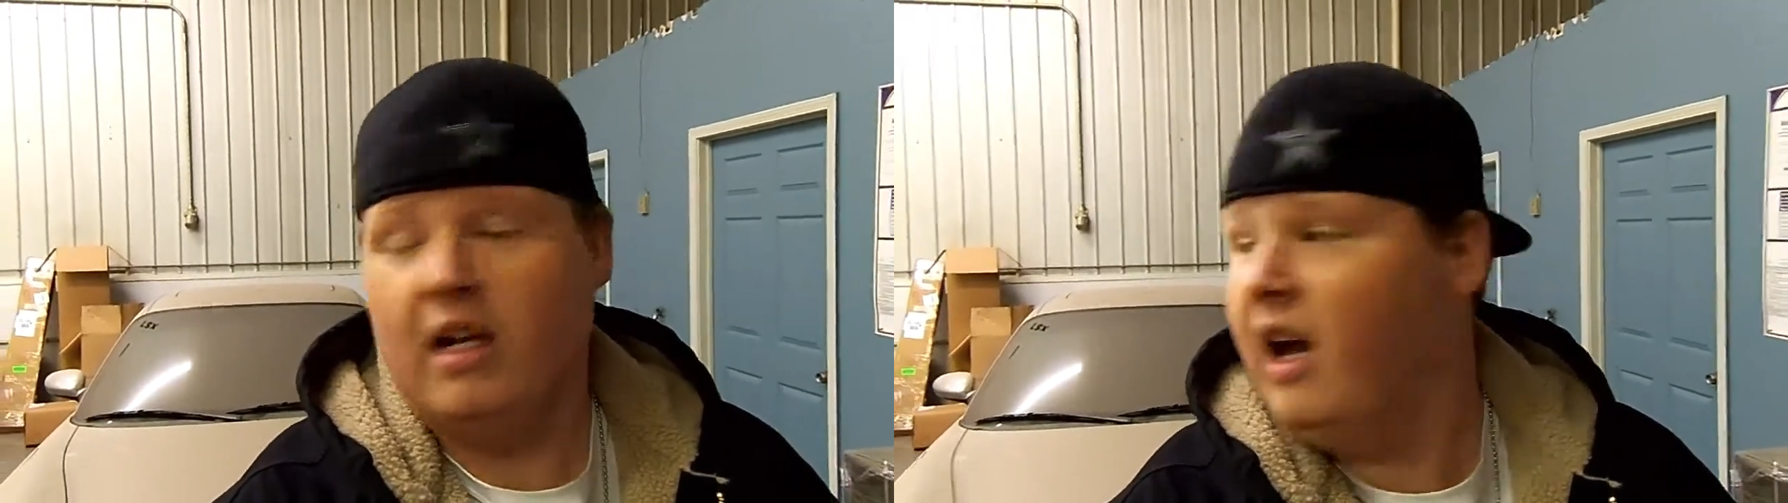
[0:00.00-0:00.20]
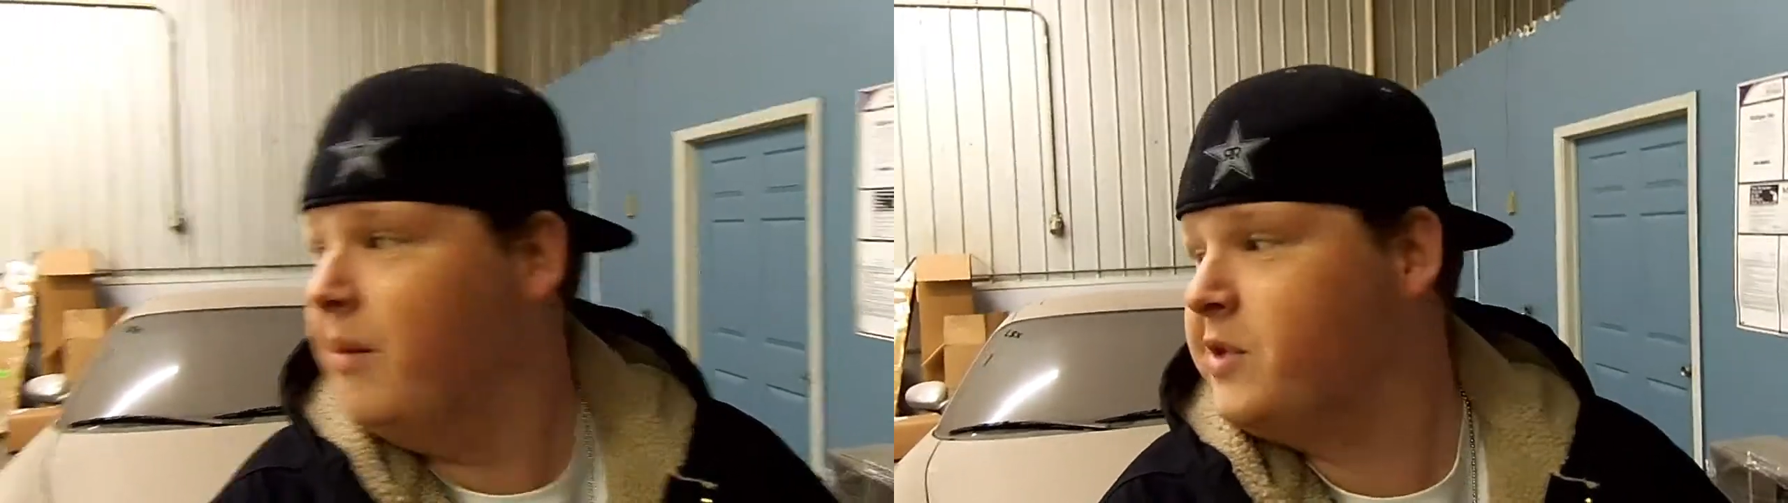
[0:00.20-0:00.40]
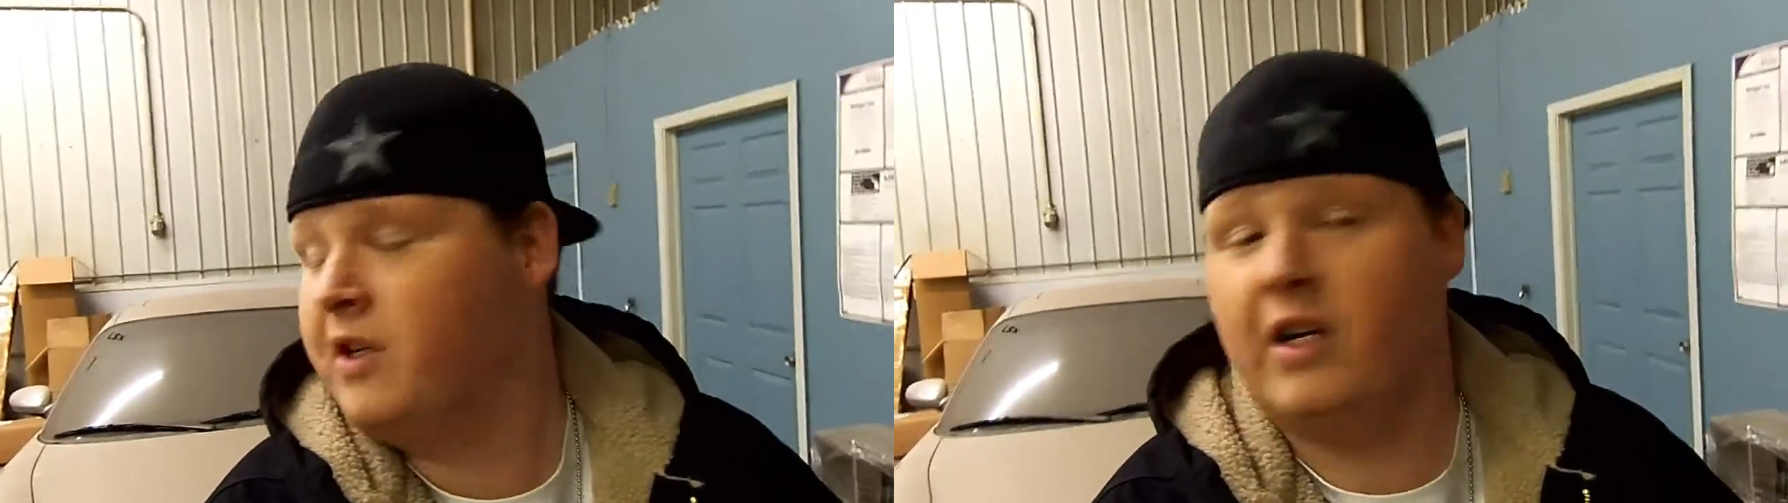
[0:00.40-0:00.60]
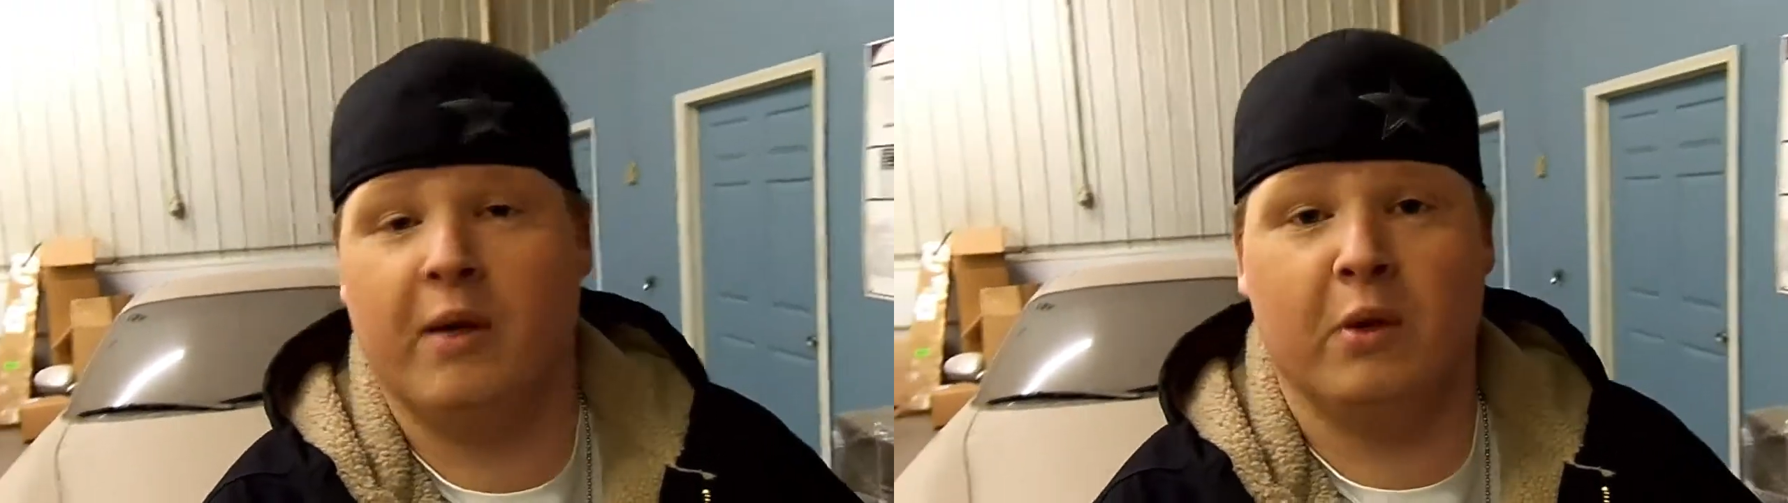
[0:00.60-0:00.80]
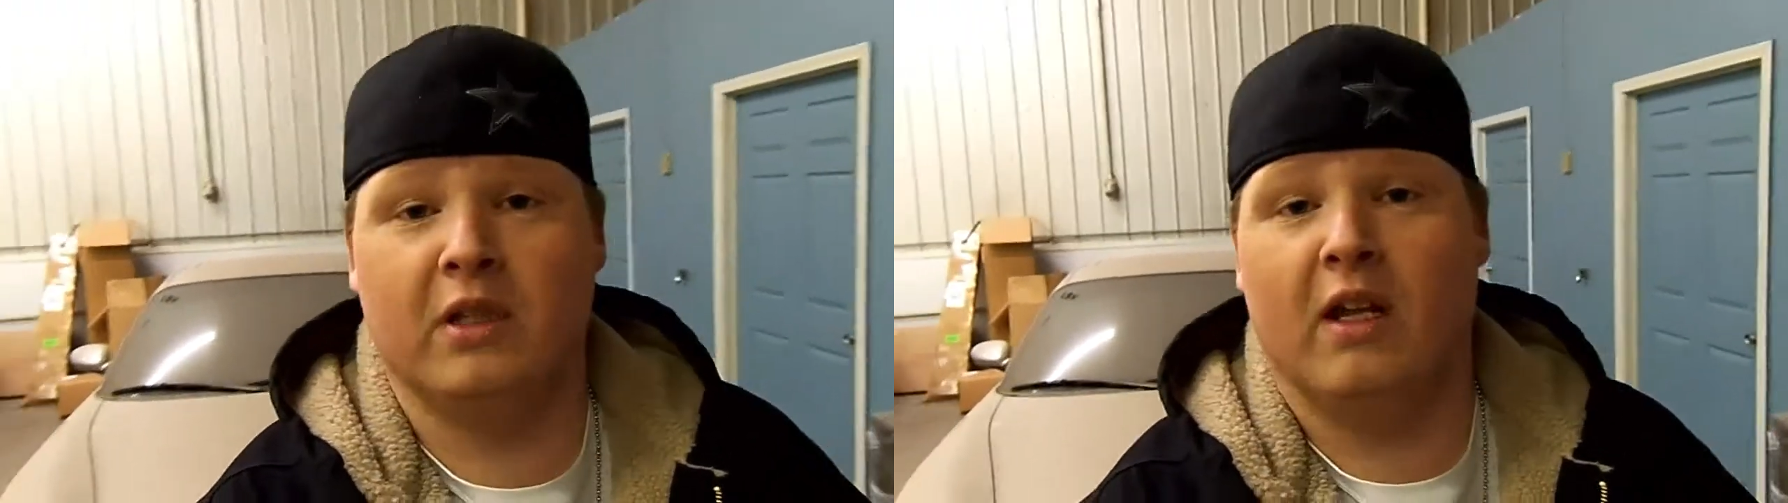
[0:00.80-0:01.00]
I'm sure it
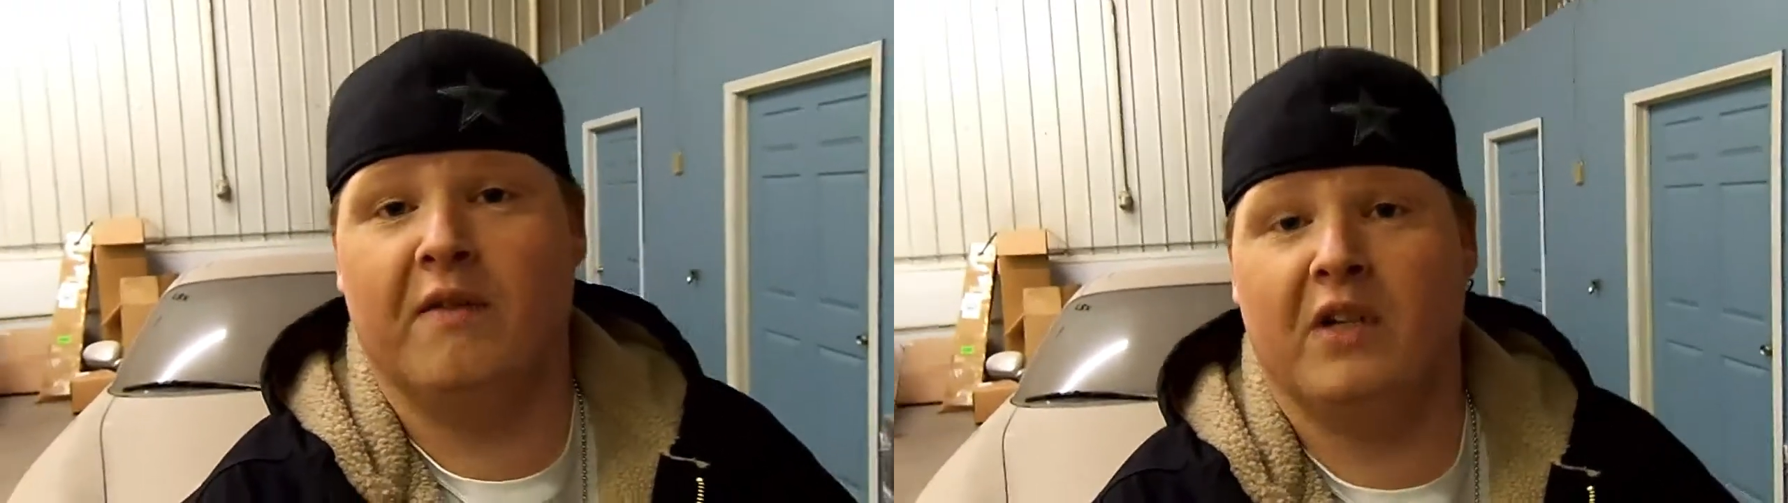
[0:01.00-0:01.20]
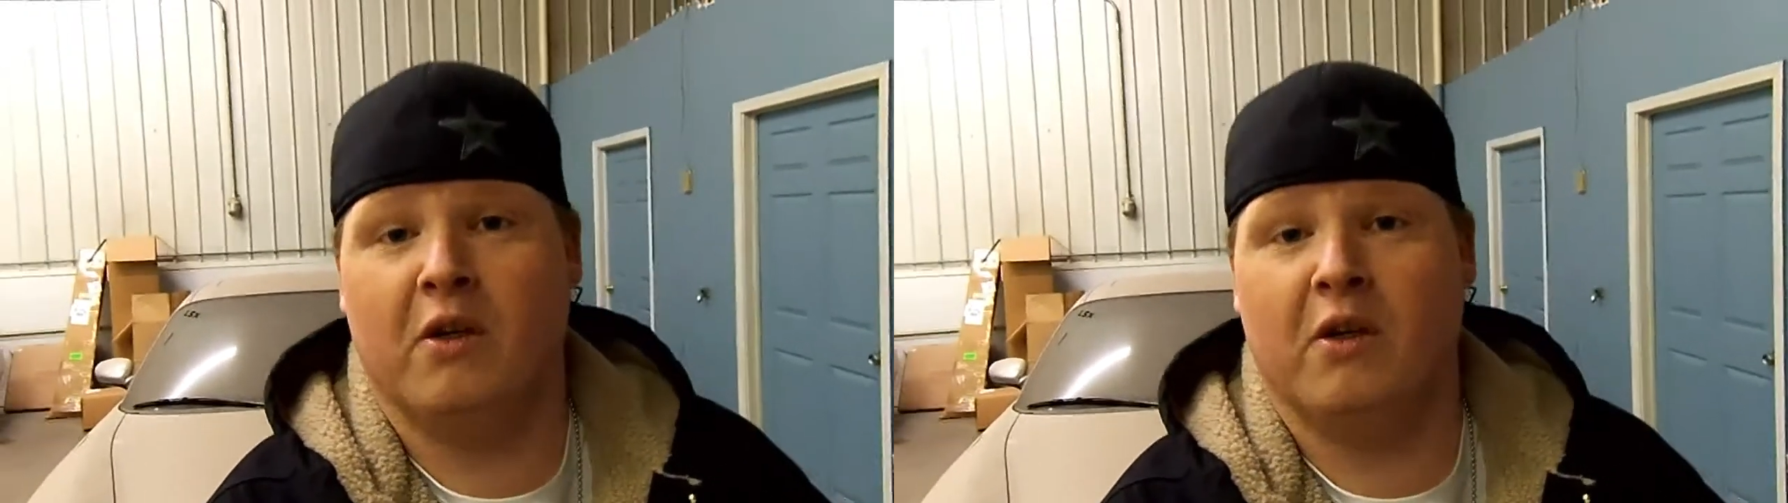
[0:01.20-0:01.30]
would love to